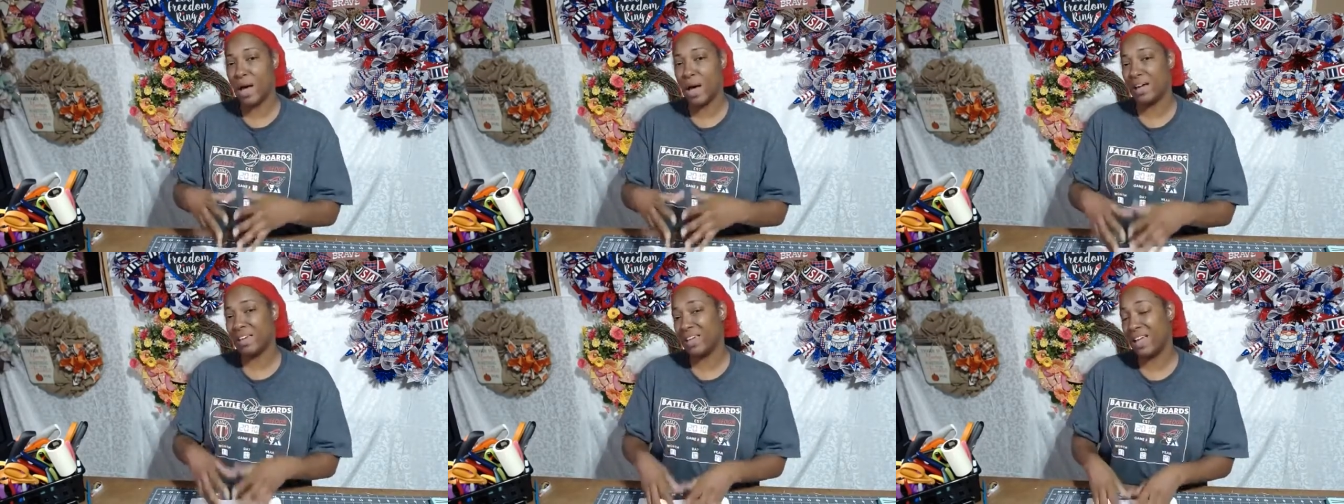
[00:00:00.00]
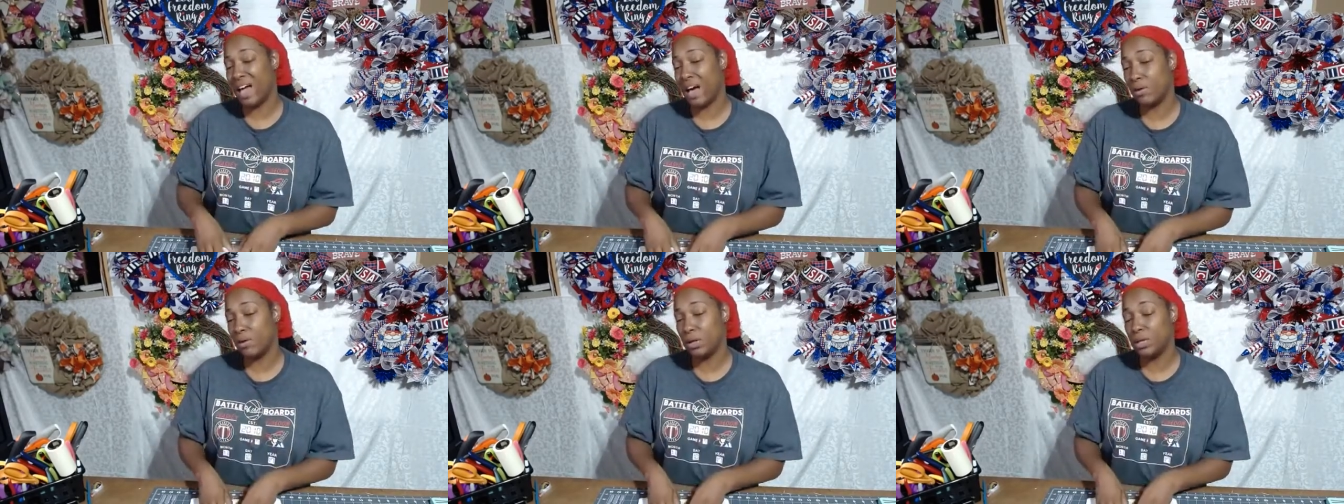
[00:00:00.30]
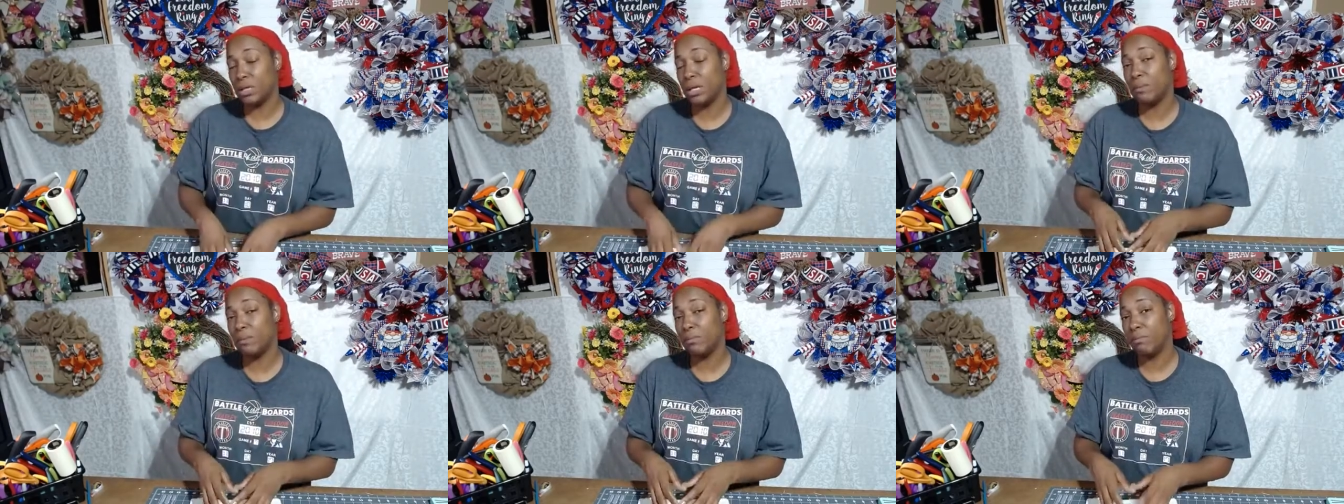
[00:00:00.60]
I
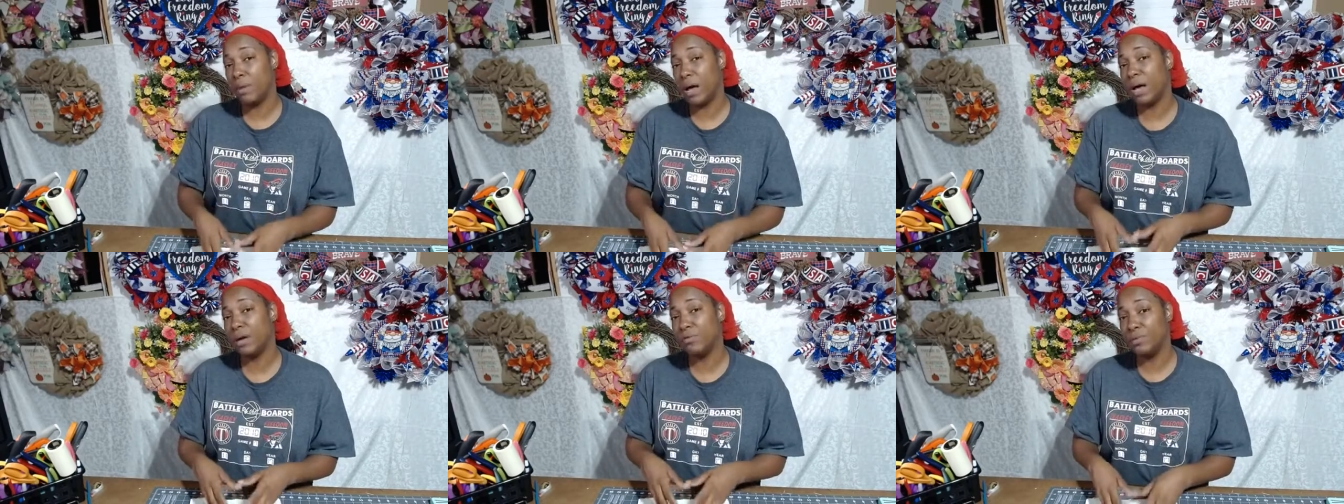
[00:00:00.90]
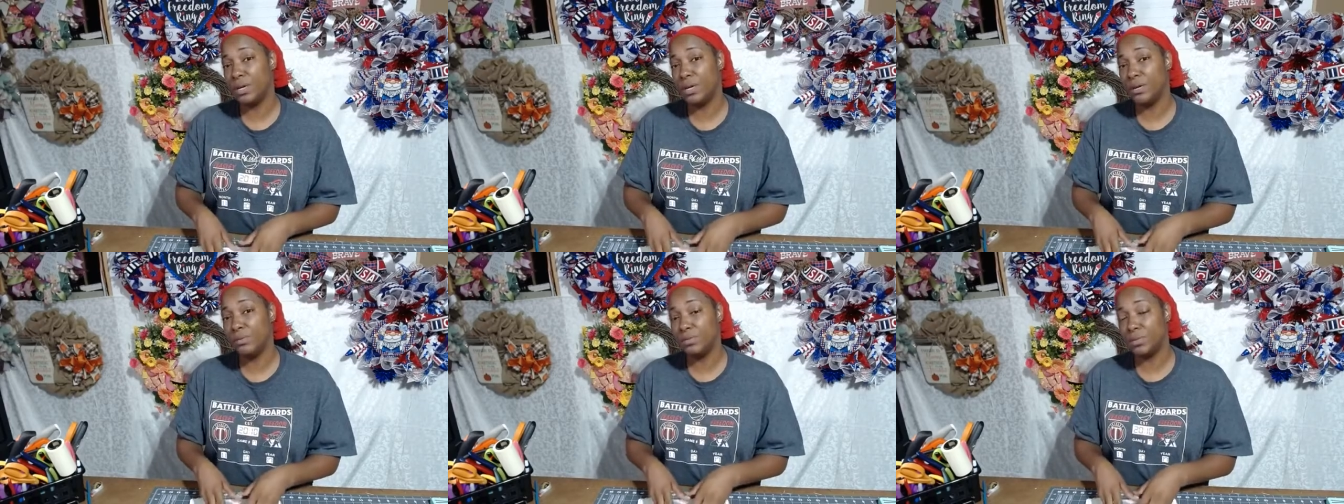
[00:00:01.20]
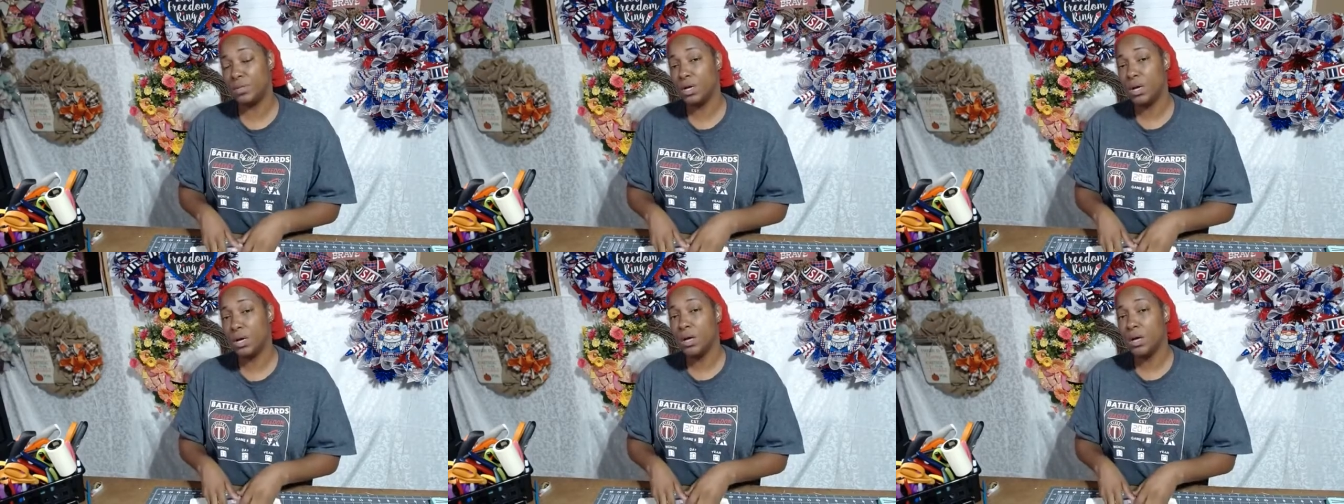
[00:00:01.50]
calculate my
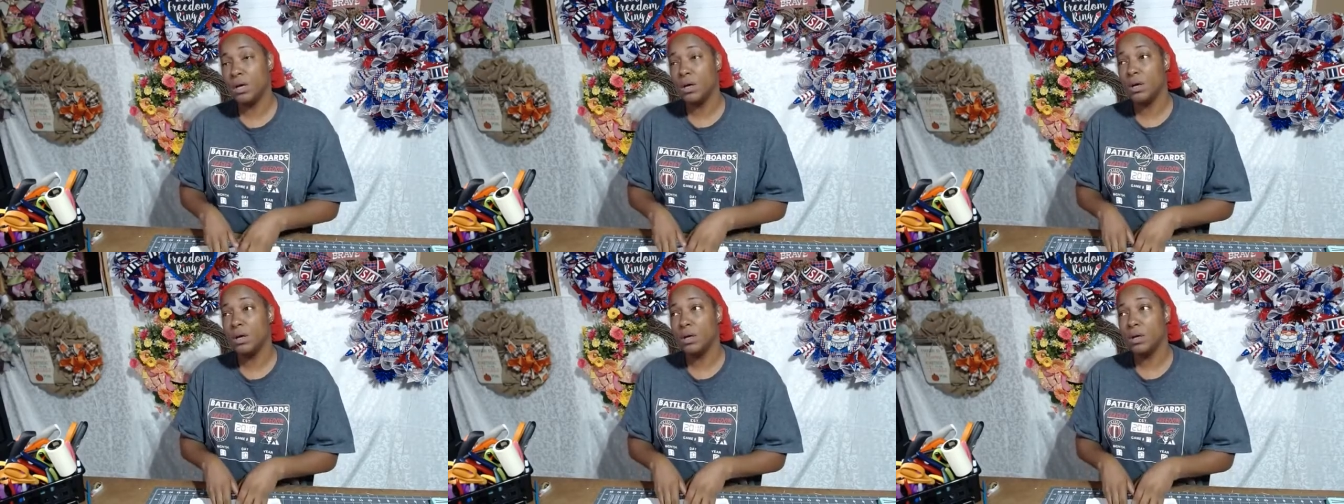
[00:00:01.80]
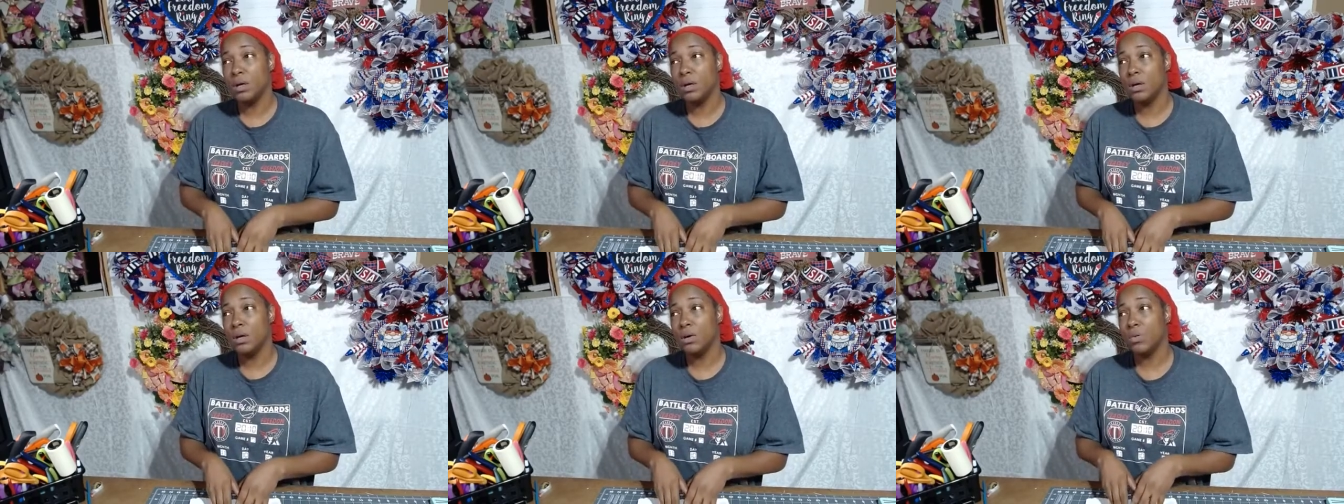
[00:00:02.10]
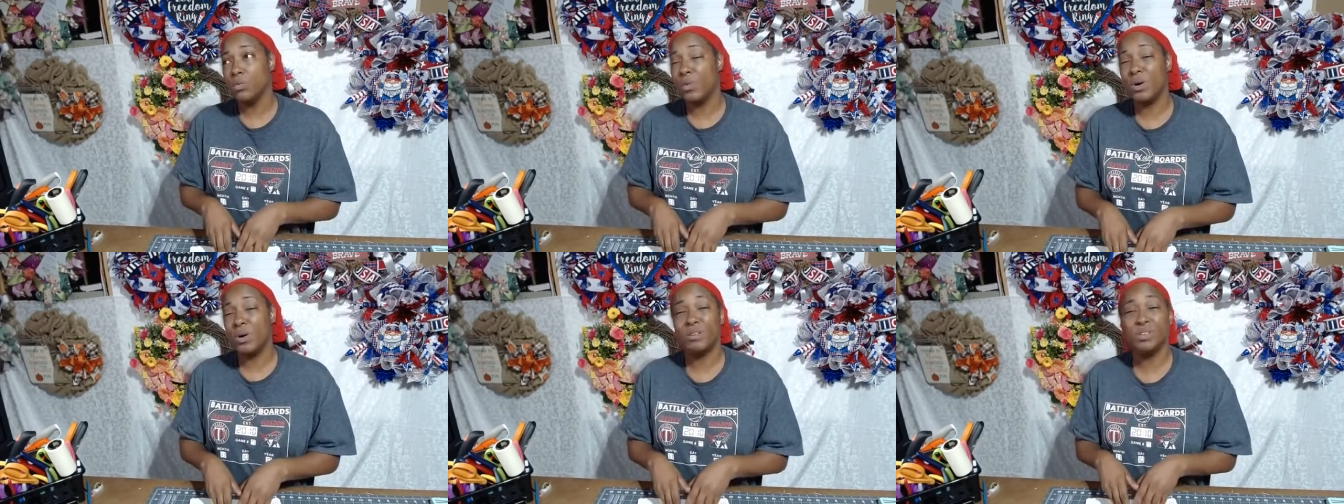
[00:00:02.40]
wreaths
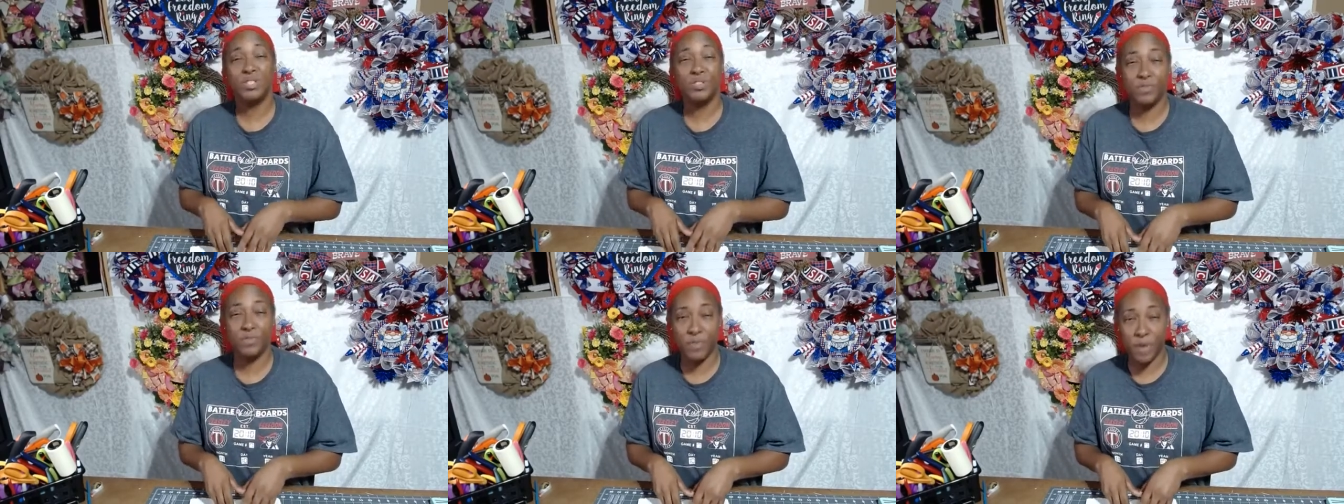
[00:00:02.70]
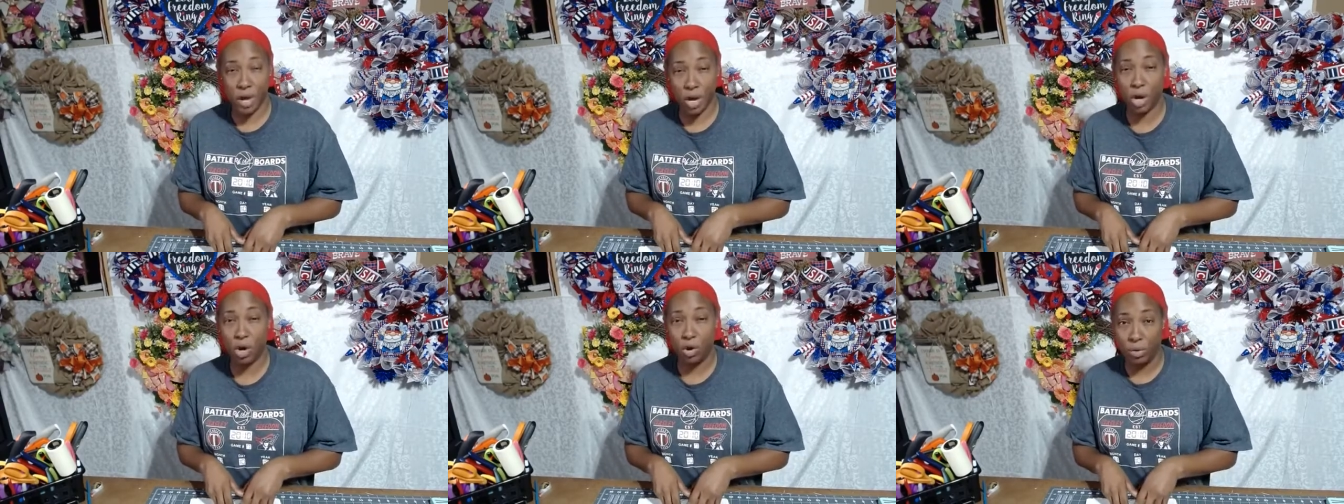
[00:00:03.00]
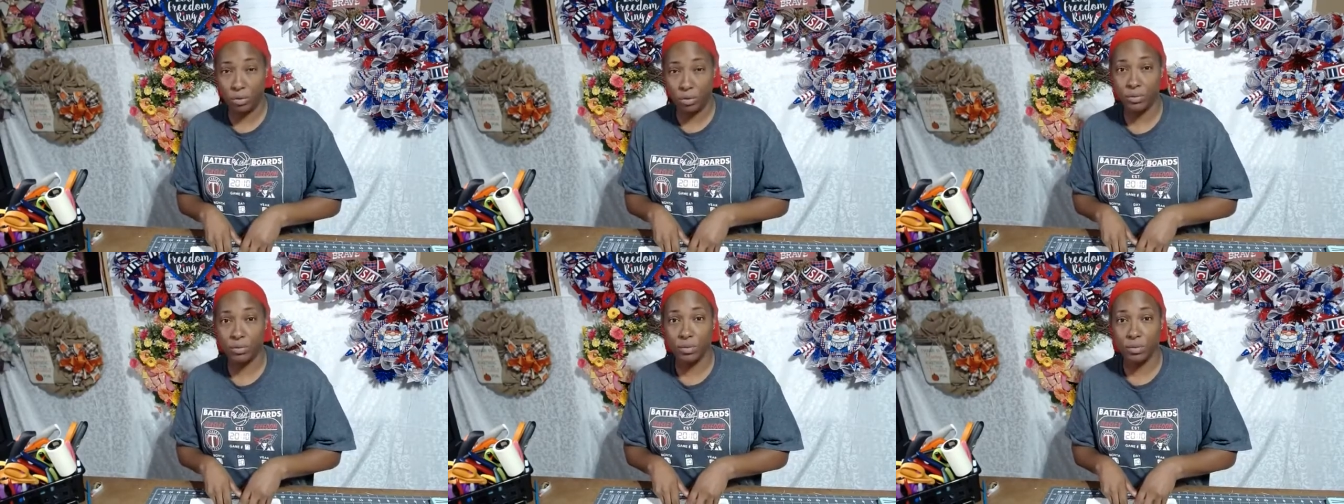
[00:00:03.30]
where it's fair.